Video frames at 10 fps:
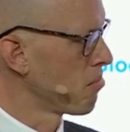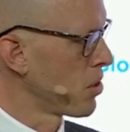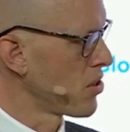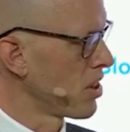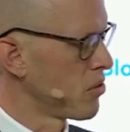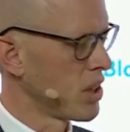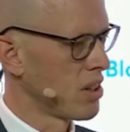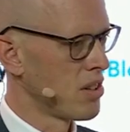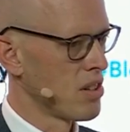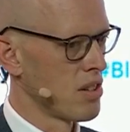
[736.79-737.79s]
most significant
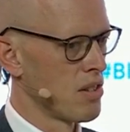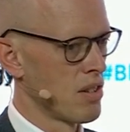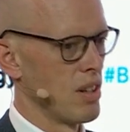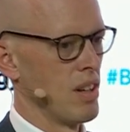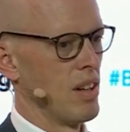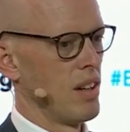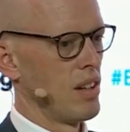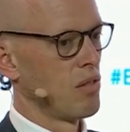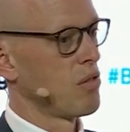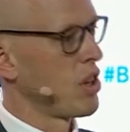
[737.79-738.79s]
decisions.
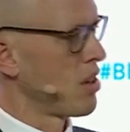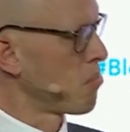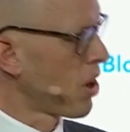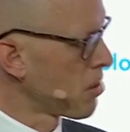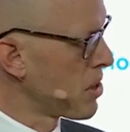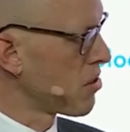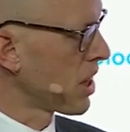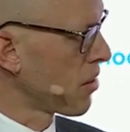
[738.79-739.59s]
That's in parliamentary